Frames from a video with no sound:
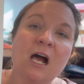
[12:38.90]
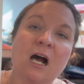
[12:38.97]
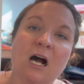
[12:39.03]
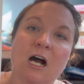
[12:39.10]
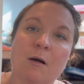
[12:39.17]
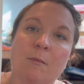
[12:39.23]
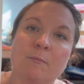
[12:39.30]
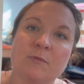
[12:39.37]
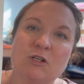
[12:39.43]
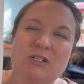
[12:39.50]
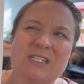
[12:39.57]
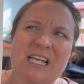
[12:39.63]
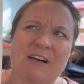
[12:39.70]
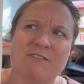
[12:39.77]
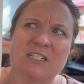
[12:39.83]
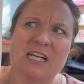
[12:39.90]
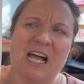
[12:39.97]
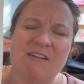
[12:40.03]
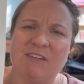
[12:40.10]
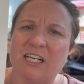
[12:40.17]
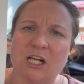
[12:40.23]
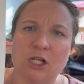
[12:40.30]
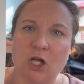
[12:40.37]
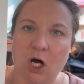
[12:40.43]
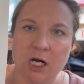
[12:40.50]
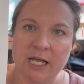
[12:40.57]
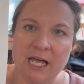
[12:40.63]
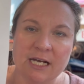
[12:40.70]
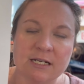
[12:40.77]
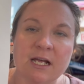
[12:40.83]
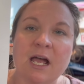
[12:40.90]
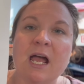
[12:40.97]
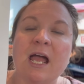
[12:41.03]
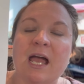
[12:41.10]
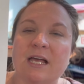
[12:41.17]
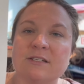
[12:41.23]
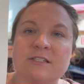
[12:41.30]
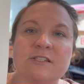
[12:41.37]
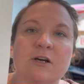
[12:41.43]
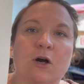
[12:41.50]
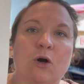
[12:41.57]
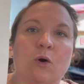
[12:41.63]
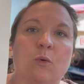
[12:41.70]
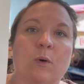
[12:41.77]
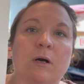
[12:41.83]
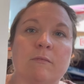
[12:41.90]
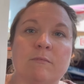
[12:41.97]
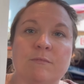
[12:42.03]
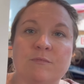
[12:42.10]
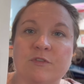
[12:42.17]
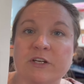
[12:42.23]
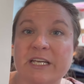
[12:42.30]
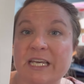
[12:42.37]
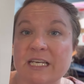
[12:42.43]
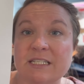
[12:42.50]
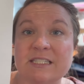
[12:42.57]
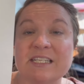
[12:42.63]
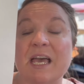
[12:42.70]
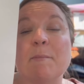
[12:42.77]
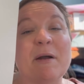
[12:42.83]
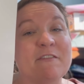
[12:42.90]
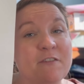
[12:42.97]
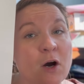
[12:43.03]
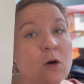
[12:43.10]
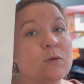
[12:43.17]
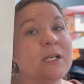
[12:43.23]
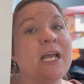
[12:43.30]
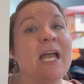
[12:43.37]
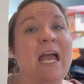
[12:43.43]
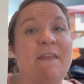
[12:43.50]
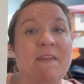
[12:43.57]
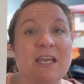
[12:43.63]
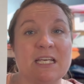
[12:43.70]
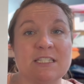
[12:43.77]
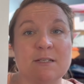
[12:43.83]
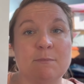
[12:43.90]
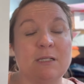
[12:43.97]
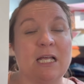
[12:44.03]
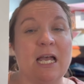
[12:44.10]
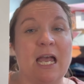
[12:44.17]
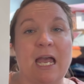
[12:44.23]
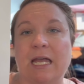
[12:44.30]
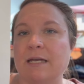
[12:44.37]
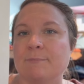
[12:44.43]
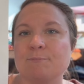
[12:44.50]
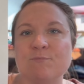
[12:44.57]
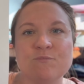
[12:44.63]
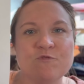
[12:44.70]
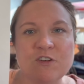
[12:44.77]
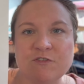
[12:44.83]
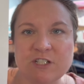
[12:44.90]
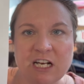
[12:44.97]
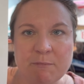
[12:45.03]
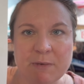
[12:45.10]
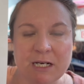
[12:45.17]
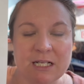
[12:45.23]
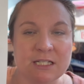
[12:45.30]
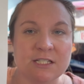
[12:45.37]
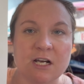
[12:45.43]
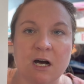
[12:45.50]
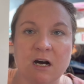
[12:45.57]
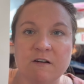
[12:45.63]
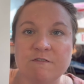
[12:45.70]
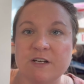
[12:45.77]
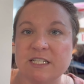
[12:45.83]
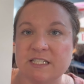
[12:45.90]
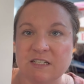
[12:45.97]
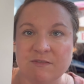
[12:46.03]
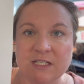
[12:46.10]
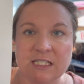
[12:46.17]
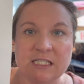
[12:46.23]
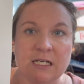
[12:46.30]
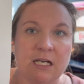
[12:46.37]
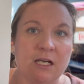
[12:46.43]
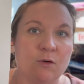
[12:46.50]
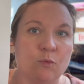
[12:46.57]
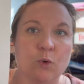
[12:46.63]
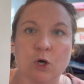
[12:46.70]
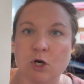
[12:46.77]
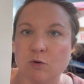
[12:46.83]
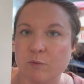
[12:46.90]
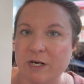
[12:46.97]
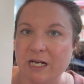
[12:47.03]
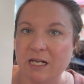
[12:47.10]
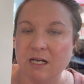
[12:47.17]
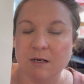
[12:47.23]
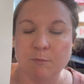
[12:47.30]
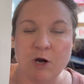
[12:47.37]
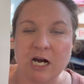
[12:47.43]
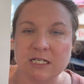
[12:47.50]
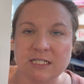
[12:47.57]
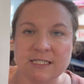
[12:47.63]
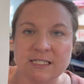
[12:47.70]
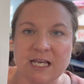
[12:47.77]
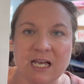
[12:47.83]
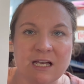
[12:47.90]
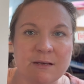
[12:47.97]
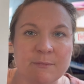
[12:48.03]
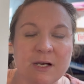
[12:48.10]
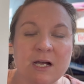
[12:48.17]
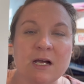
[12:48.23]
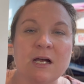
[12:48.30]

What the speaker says: You just have to have like a login. And so the kids get my phone and they get to play 15 minutes of a CVC word reading practice game